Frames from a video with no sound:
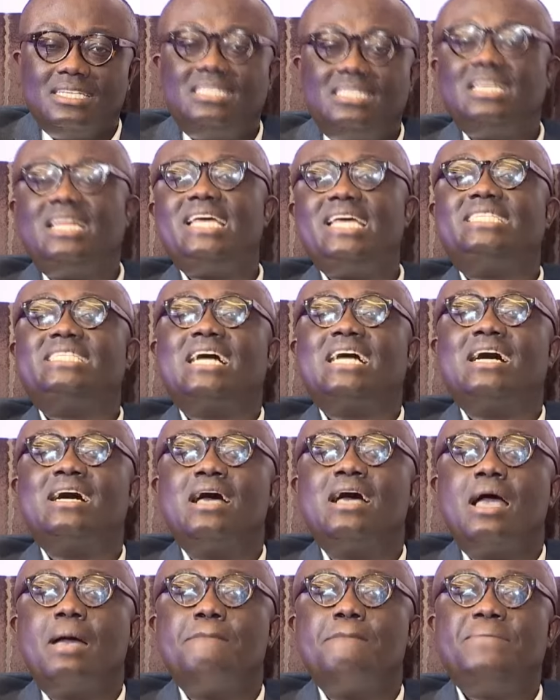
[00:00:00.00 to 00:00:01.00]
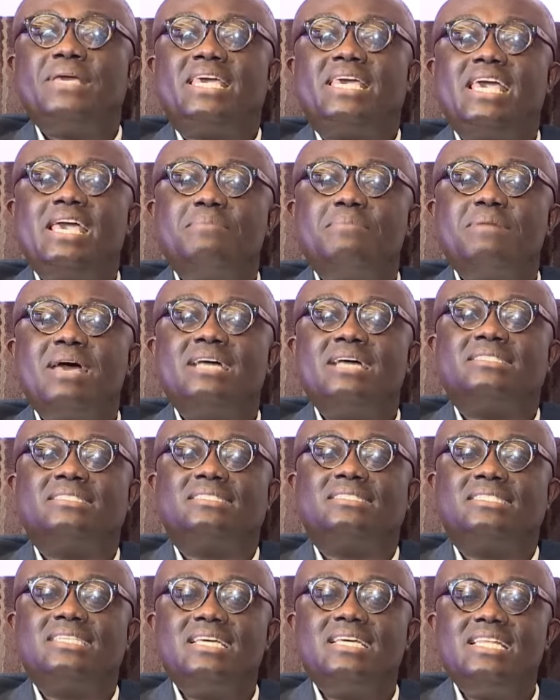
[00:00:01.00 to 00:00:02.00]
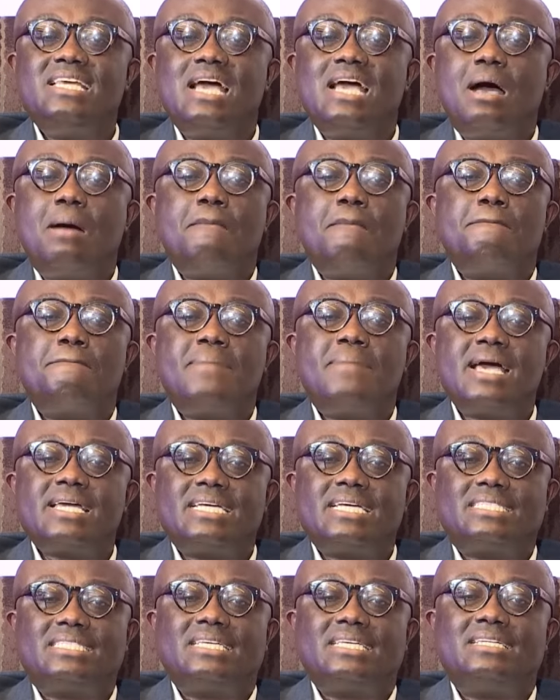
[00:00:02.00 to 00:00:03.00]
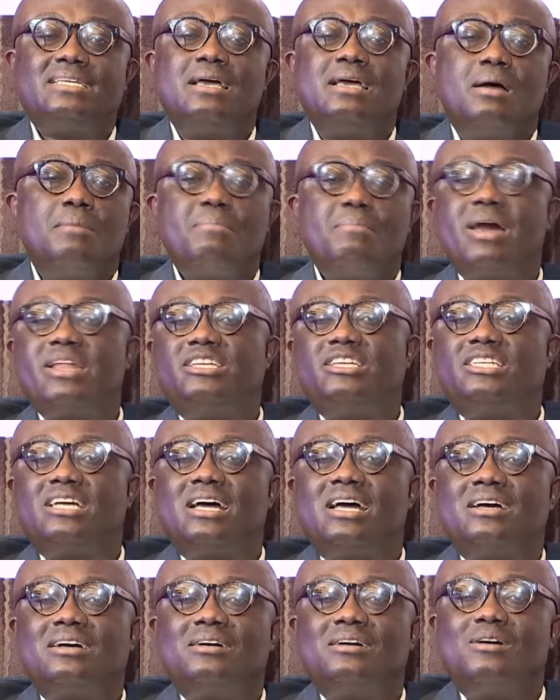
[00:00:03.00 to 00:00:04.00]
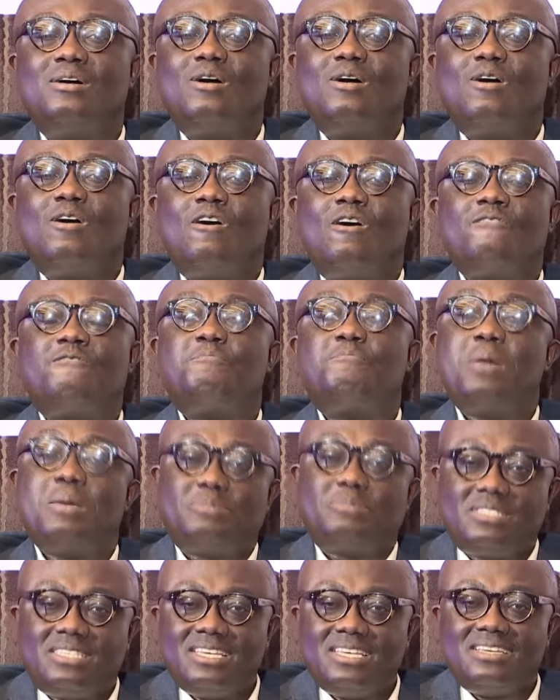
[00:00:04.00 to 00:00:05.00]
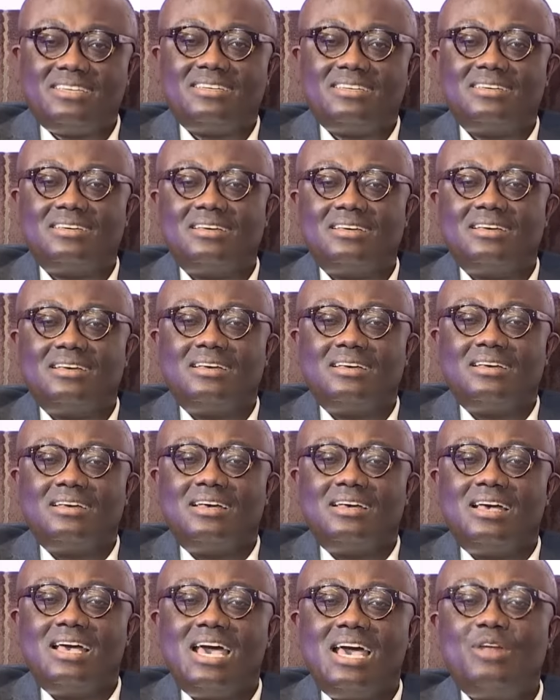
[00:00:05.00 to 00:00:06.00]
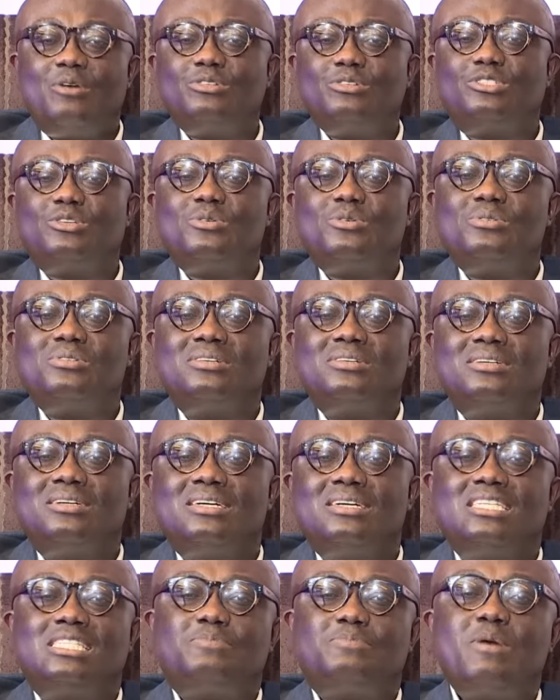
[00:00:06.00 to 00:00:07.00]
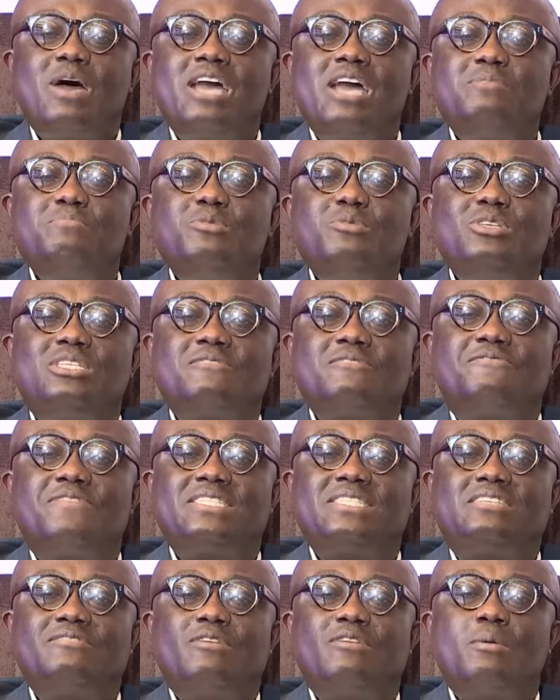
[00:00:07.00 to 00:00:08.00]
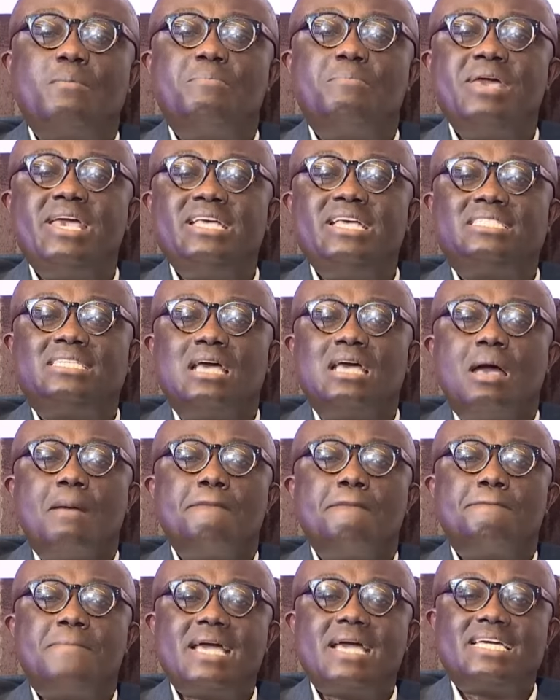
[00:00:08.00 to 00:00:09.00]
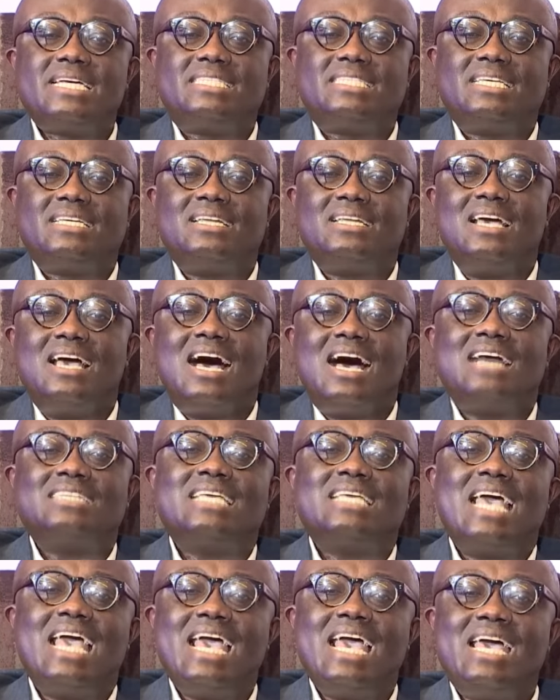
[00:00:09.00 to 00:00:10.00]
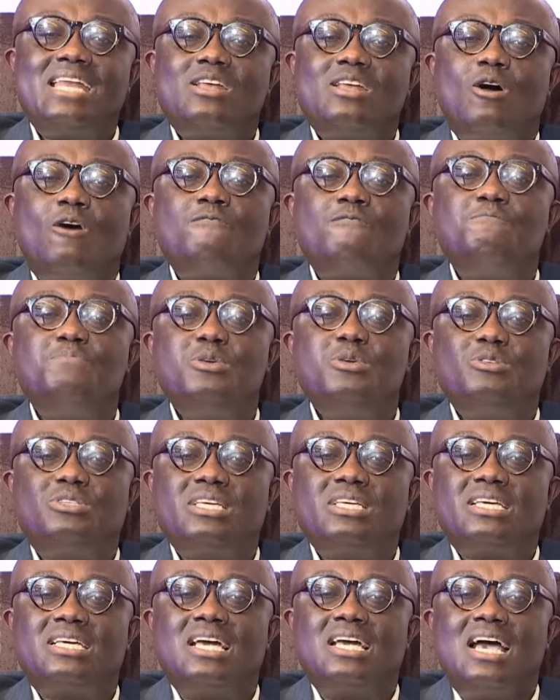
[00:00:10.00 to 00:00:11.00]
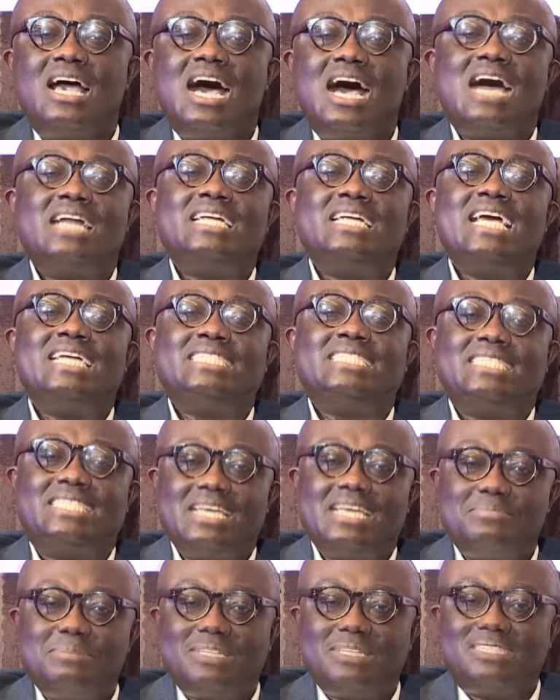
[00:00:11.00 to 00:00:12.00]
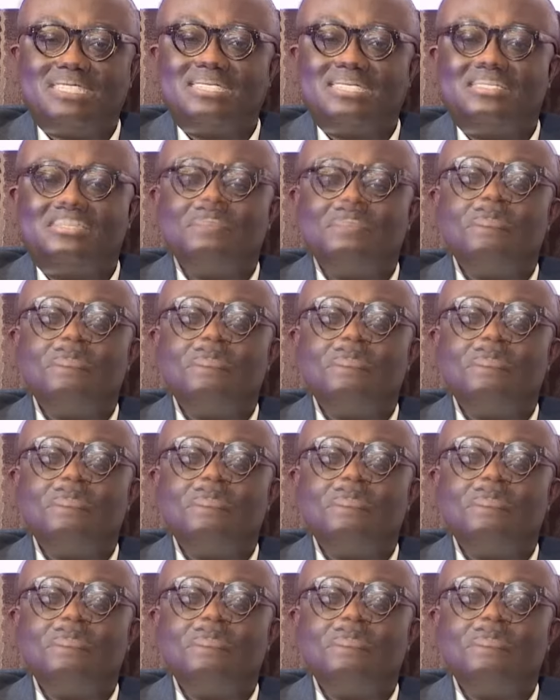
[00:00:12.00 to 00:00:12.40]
She later became a senior marketing manager of Pepsi. And also, Spirit Music Festival based marketing as head of music and entertainment.